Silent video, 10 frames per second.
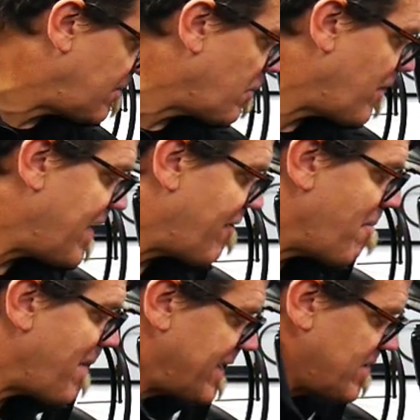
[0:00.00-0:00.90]
And we've
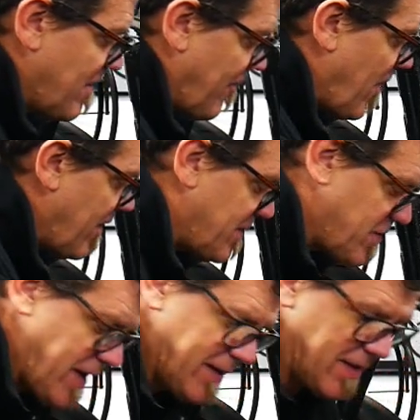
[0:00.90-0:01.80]
even managed to find,
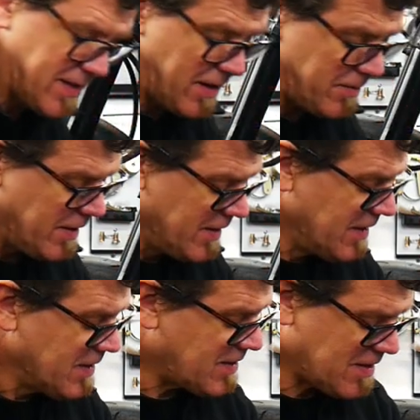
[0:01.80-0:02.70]
check this out,
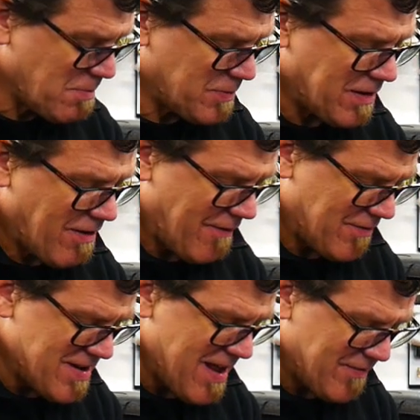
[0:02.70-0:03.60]
something I have
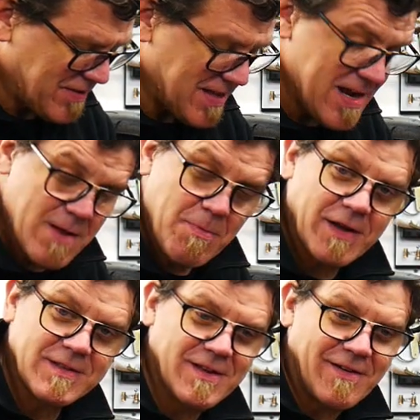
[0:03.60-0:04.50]
never seen in
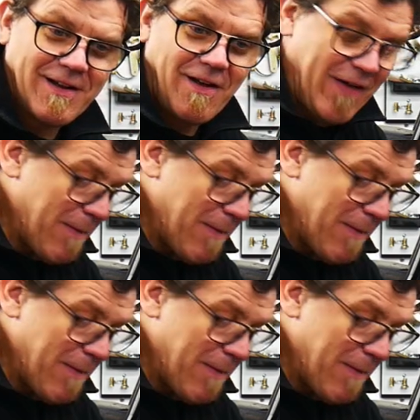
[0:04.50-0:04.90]
my entire life.